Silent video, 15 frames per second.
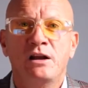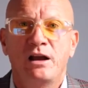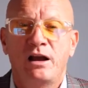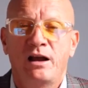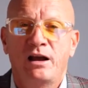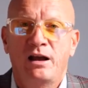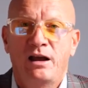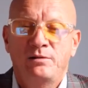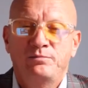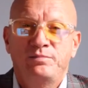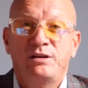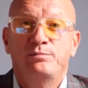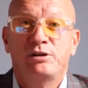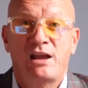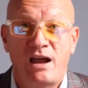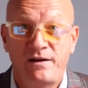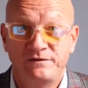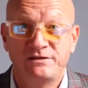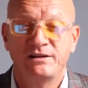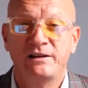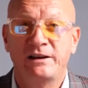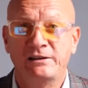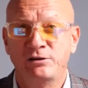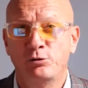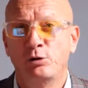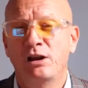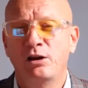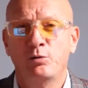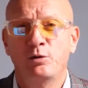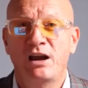and people have to
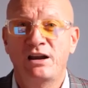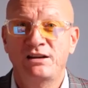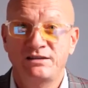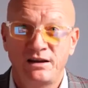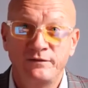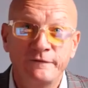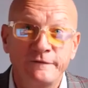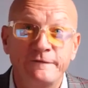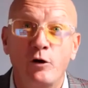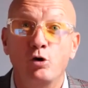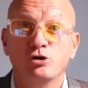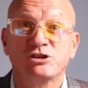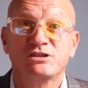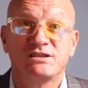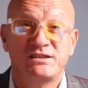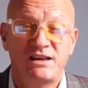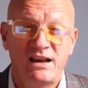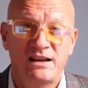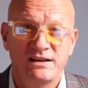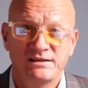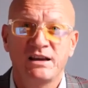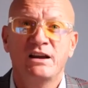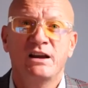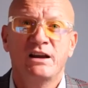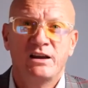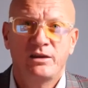liquidate, and forced sellers.